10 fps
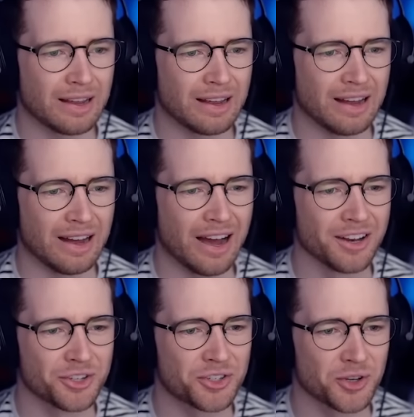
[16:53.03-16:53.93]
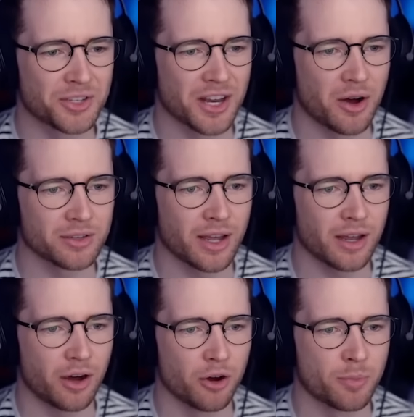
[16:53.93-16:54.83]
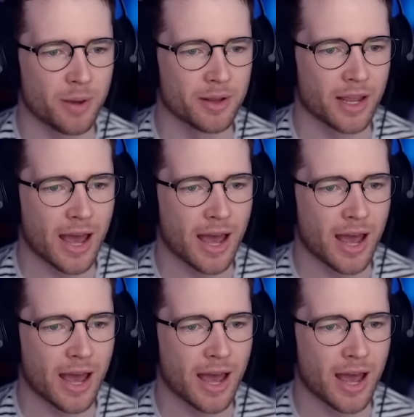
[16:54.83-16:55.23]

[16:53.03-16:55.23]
Ah, I just stood still. I was like, I hope I'm in the gap